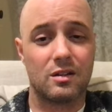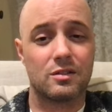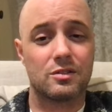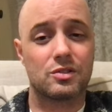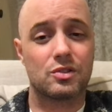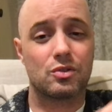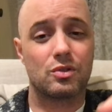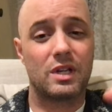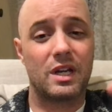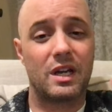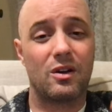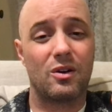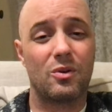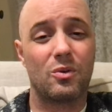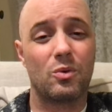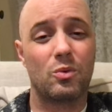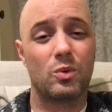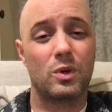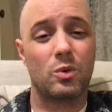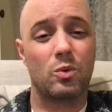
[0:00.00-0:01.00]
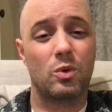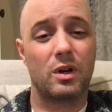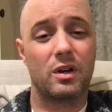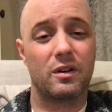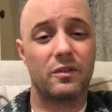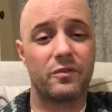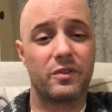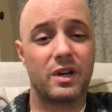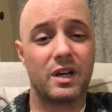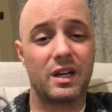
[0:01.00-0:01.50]
So now we want
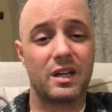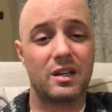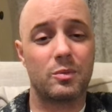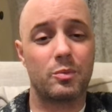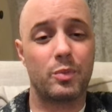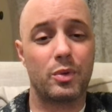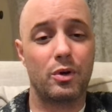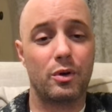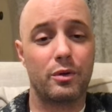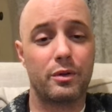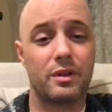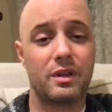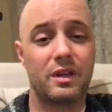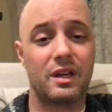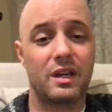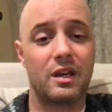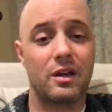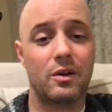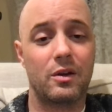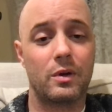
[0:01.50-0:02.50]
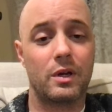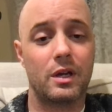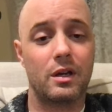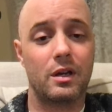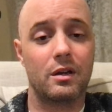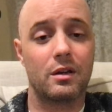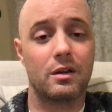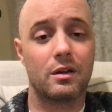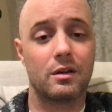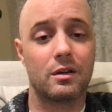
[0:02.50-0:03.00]
to find both the
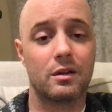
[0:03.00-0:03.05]
area